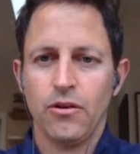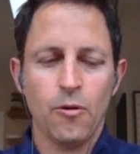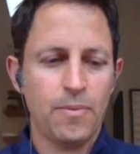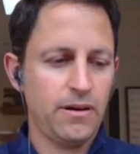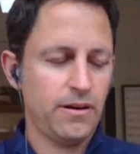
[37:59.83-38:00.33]

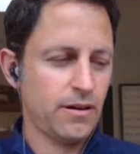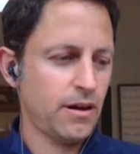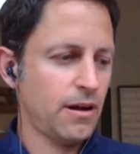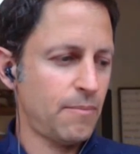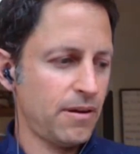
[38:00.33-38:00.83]
open
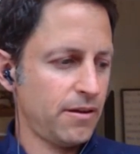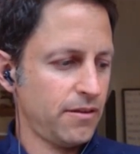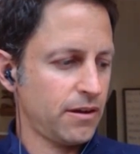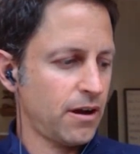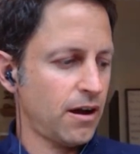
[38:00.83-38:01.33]
up
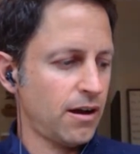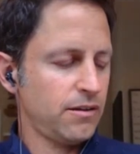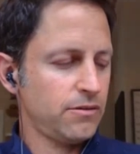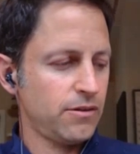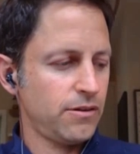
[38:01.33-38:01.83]
the
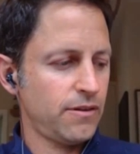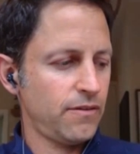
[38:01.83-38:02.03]
call or the